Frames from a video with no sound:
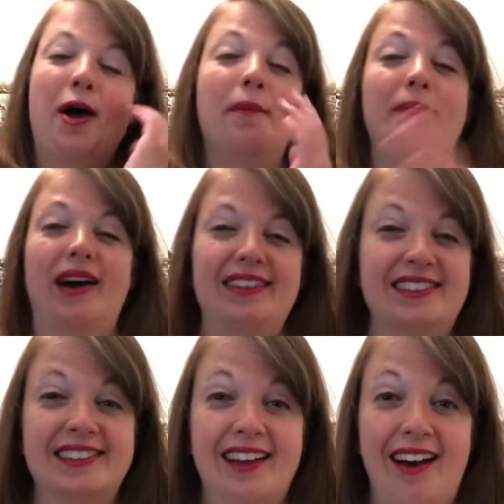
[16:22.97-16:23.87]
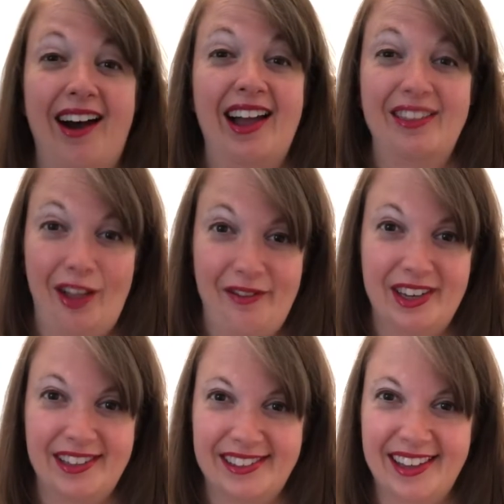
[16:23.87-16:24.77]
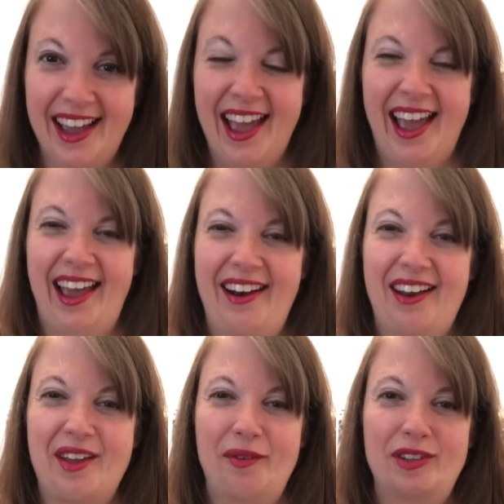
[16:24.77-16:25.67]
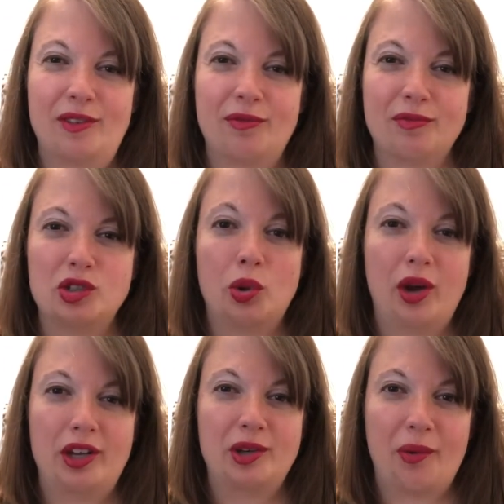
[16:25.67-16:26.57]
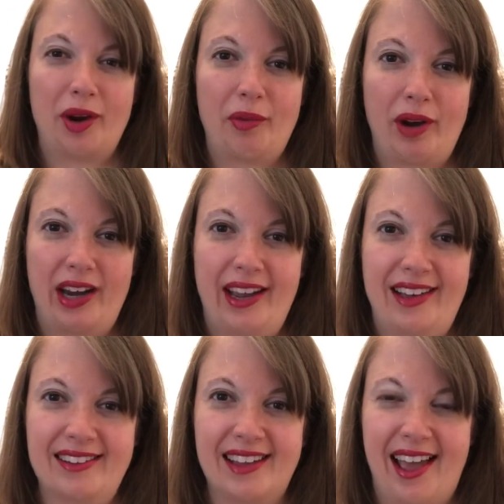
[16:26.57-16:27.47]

but I love it, and it was a joy to reread it.